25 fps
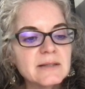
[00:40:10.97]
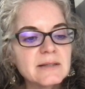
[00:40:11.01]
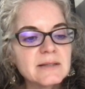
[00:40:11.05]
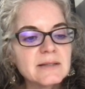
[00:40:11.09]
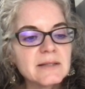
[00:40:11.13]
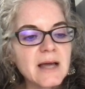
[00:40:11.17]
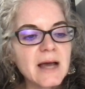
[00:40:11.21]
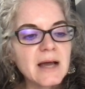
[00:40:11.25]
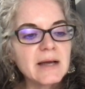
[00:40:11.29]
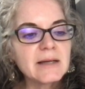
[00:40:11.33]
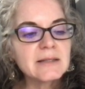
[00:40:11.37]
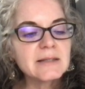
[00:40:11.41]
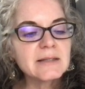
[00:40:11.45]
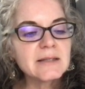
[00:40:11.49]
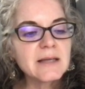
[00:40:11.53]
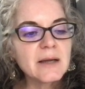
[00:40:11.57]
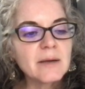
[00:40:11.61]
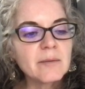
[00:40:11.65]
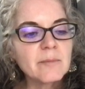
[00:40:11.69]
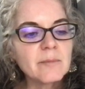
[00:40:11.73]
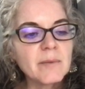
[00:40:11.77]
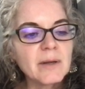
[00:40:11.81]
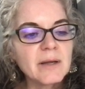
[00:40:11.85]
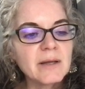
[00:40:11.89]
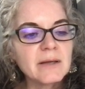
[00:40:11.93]
stack
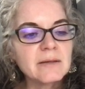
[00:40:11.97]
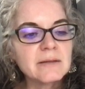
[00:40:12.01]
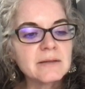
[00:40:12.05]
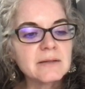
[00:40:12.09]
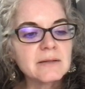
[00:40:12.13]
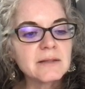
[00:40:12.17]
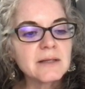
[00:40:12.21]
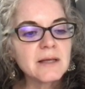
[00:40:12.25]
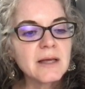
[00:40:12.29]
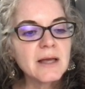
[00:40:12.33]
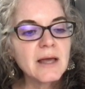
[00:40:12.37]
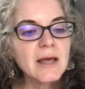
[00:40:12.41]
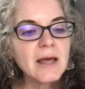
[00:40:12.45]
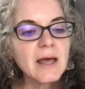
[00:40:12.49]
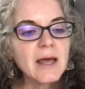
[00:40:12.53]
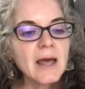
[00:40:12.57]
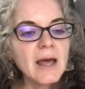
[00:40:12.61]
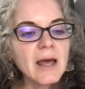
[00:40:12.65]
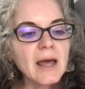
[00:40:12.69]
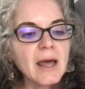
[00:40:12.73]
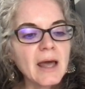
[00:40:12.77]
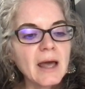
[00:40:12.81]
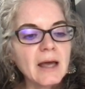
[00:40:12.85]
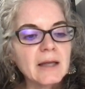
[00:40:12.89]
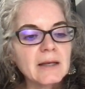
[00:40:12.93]
segment,
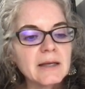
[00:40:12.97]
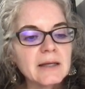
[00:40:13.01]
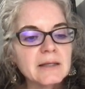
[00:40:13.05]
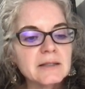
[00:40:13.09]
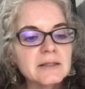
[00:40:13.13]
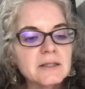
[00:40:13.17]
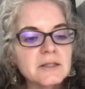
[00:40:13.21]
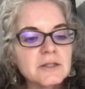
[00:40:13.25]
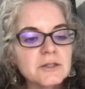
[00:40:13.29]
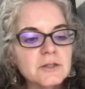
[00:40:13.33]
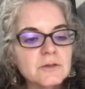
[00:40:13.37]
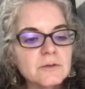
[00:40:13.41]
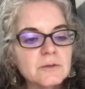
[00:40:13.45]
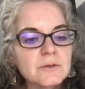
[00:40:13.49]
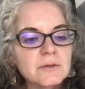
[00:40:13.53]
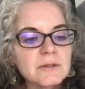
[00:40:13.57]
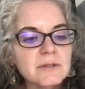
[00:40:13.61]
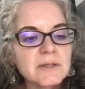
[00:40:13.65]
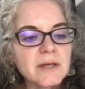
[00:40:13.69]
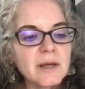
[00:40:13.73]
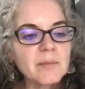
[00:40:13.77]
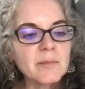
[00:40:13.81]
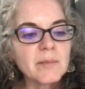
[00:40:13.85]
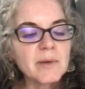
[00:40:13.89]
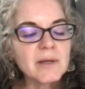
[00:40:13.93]
and additional
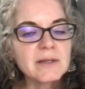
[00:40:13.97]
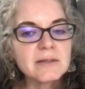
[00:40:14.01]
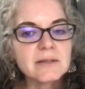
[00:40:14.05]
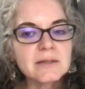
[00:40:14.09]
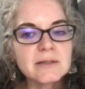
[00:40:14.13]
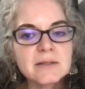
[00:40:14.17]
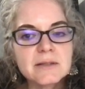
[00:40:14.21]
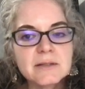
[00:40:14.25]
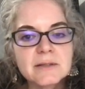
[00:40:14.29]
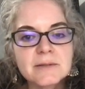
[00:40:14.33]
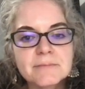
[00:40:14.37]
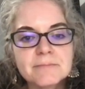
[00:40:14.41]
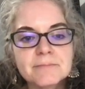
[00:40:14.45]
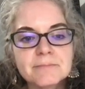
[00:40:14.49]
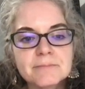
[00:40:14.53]
segments.